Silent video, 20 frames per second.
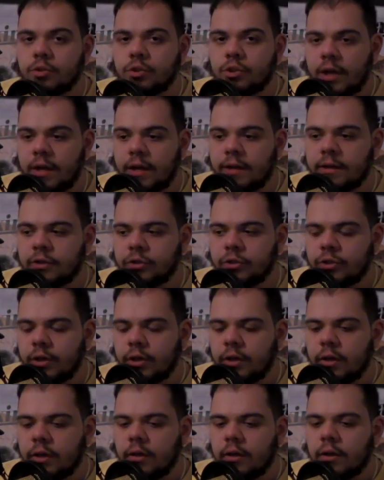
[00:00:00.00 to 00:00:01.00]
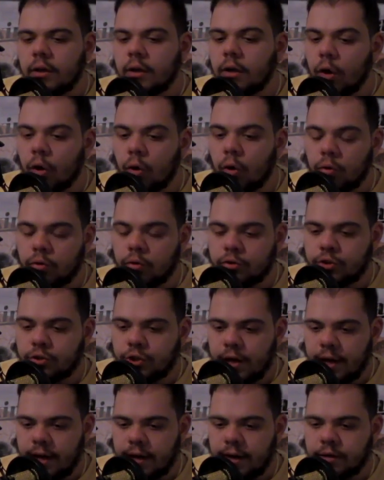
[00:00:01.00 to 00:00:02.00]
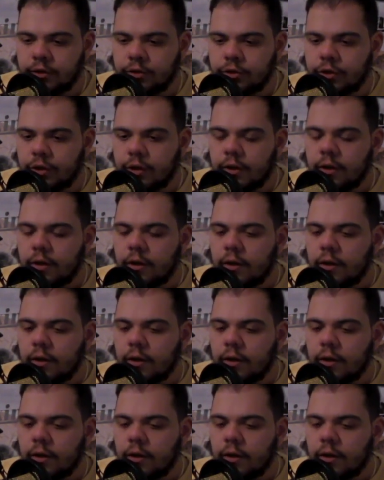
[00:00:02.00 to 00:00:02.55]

change. Goals change.